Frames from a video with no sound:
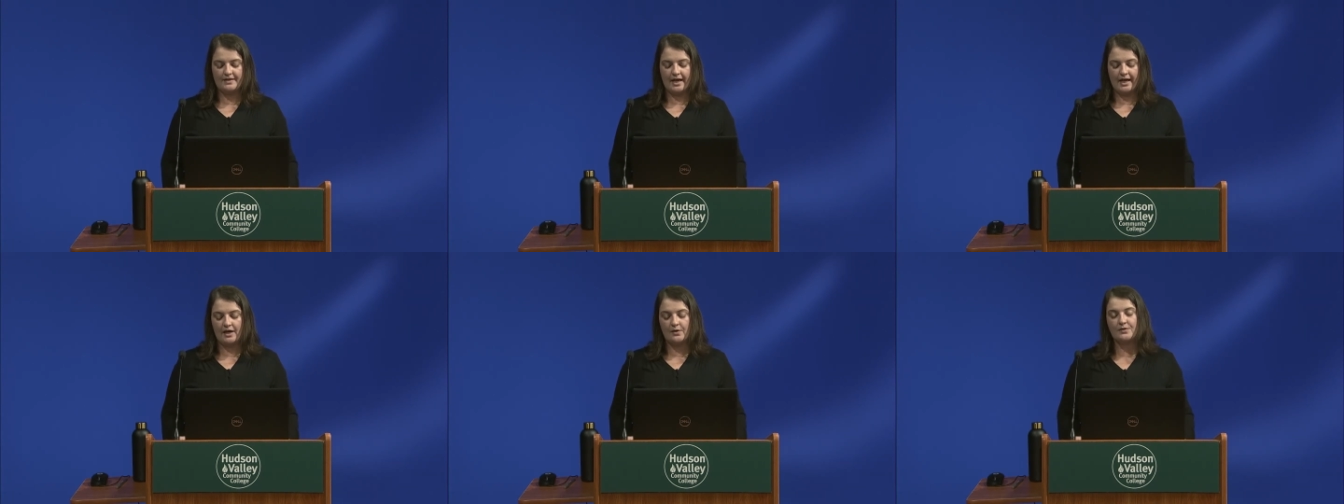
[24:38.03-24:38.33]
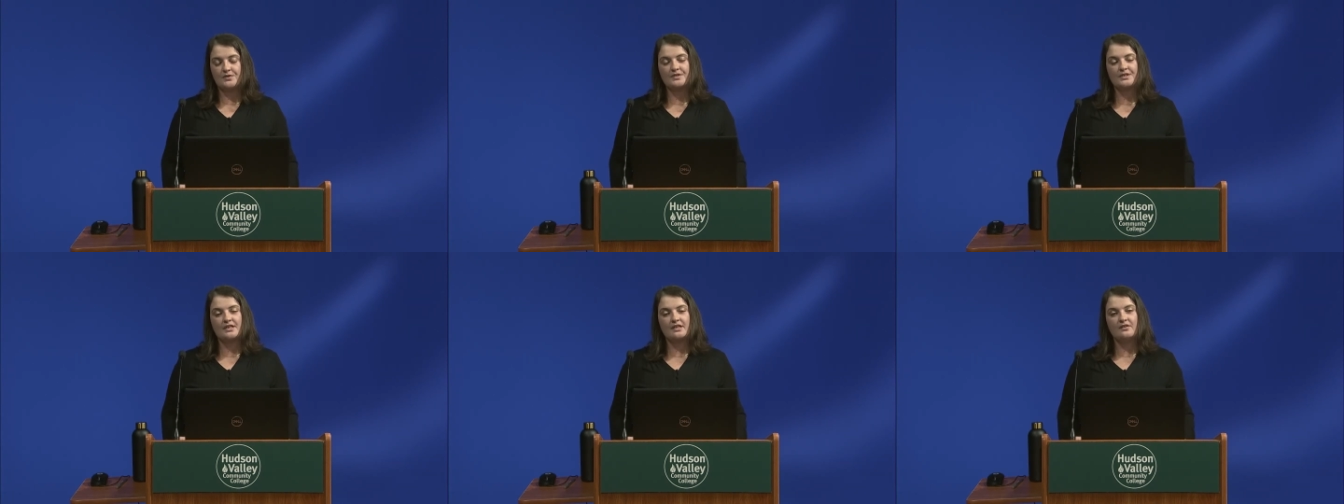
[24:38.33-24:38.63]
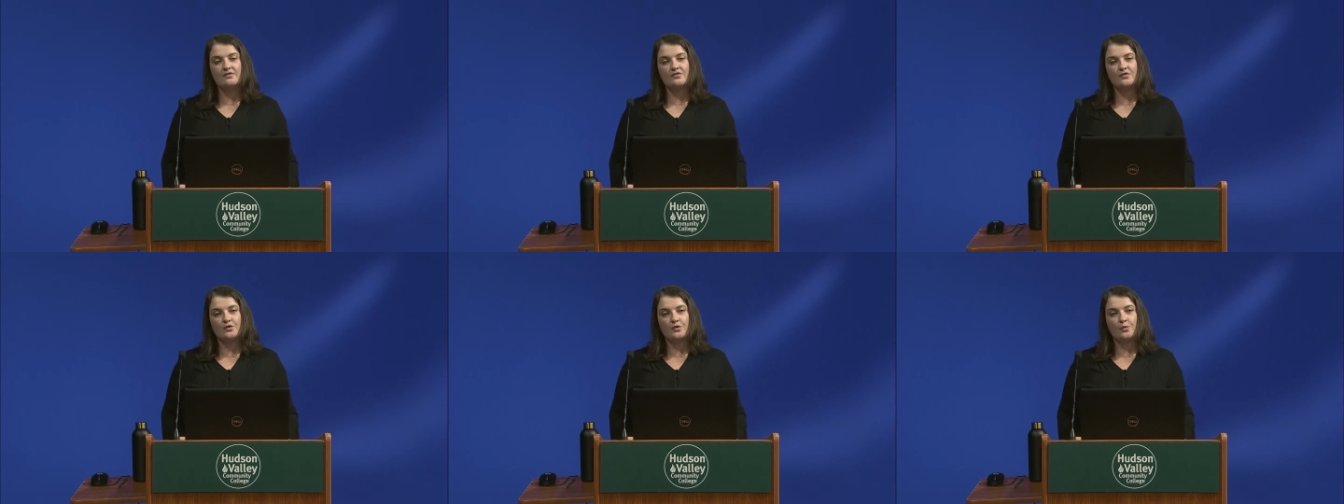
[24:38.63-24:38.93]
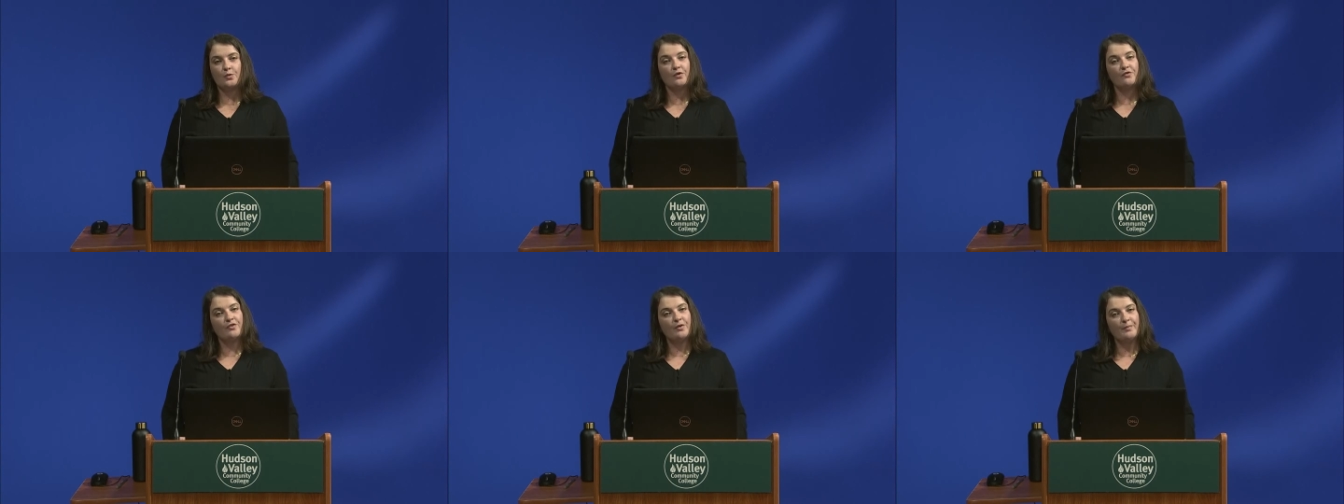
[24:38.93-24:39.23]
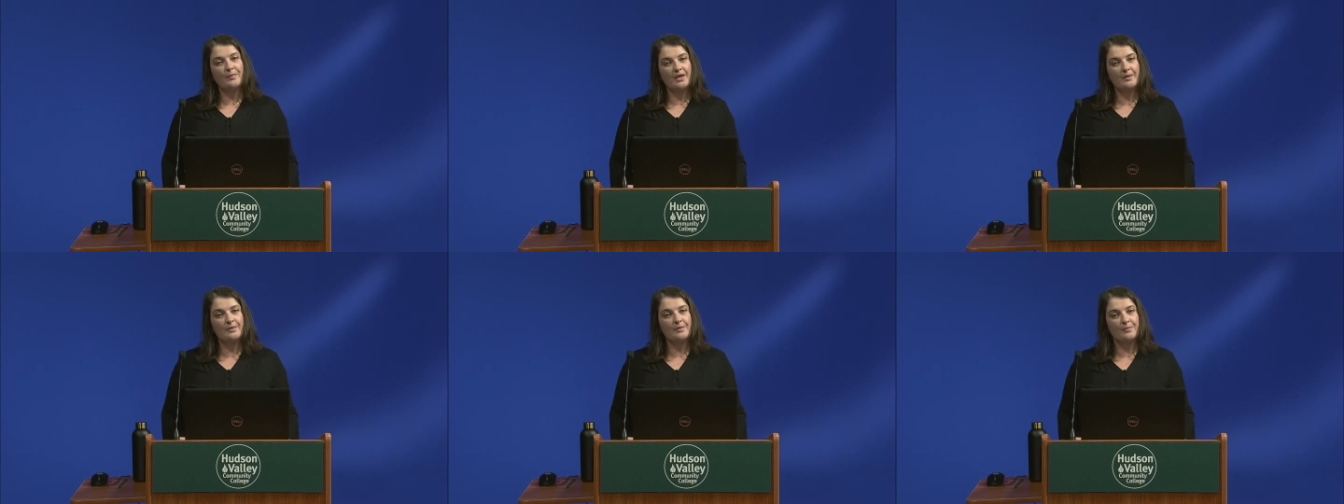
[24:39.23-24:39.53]
I received were from
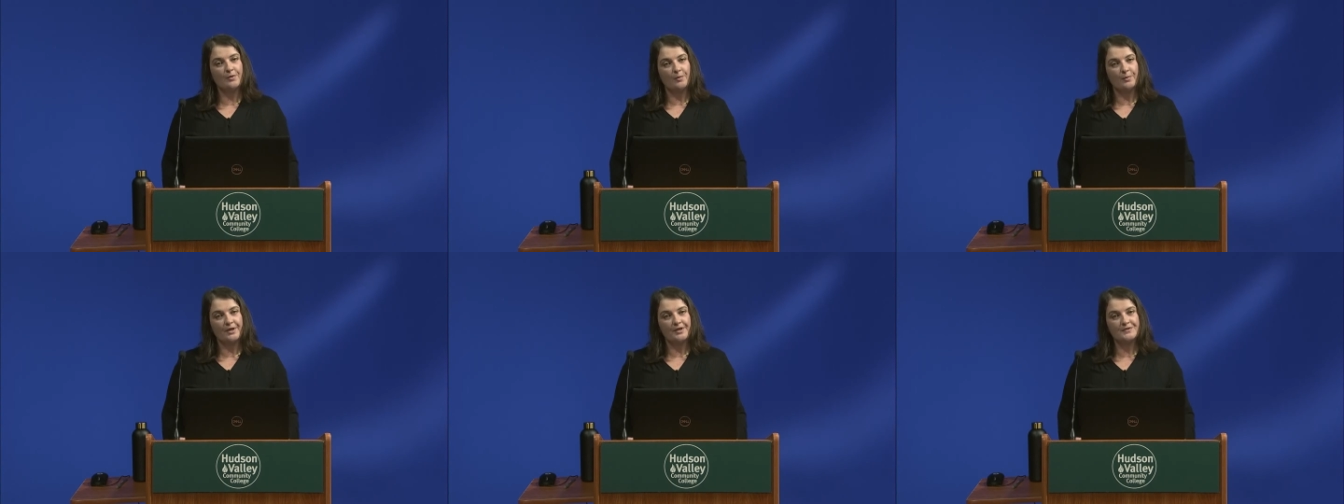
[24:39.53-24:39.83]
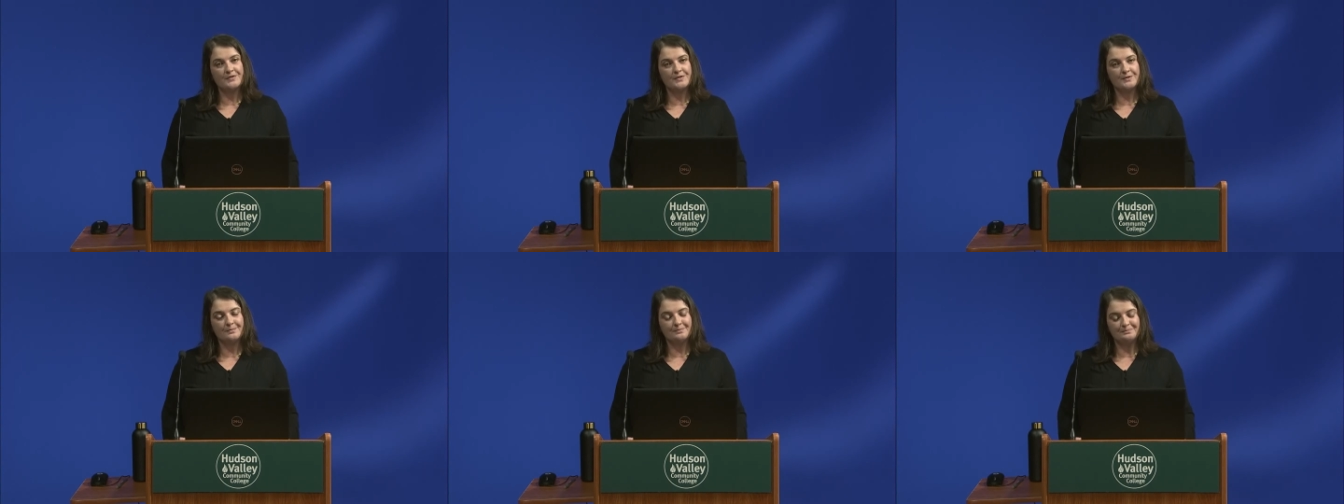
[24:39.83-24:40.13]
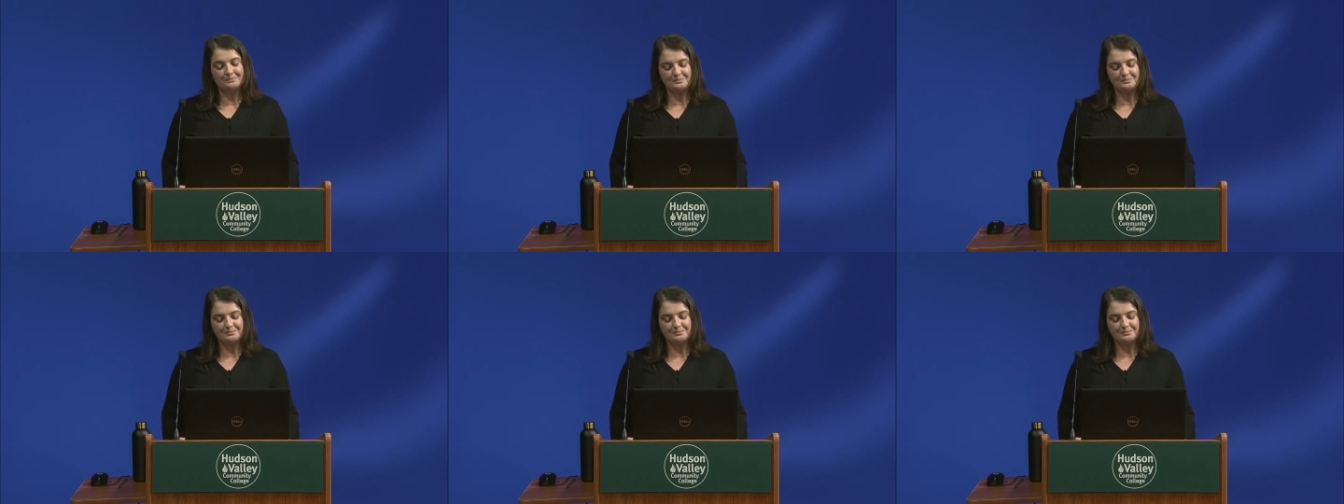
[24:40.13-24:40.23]
baby boomers.